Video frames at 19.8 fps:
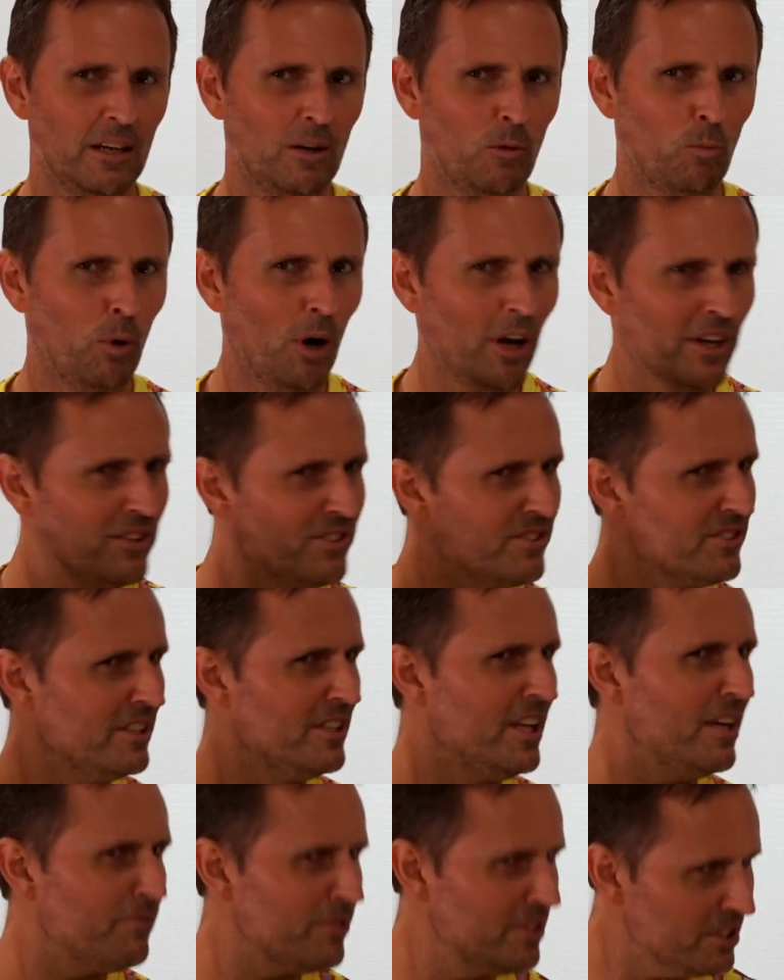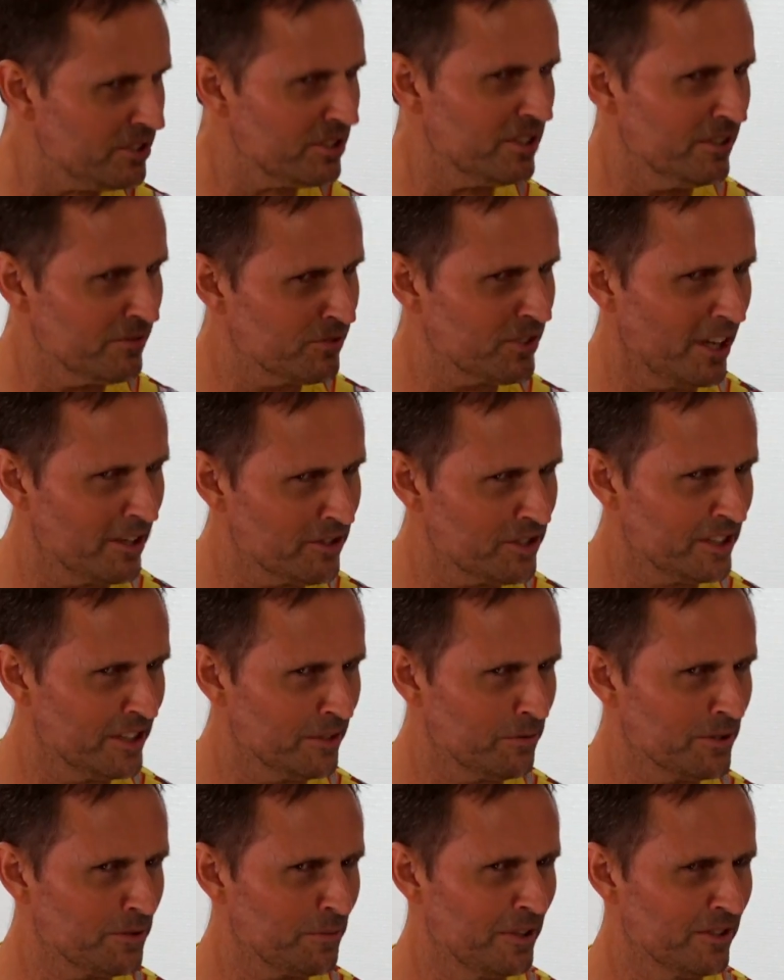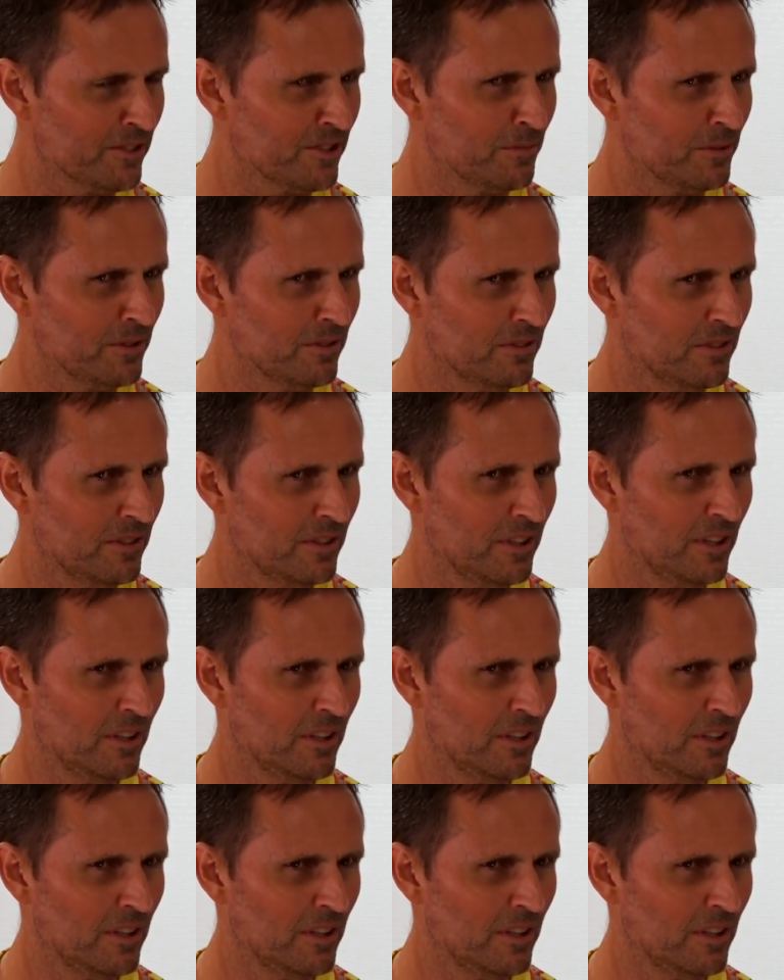what is the definition of socially responsible?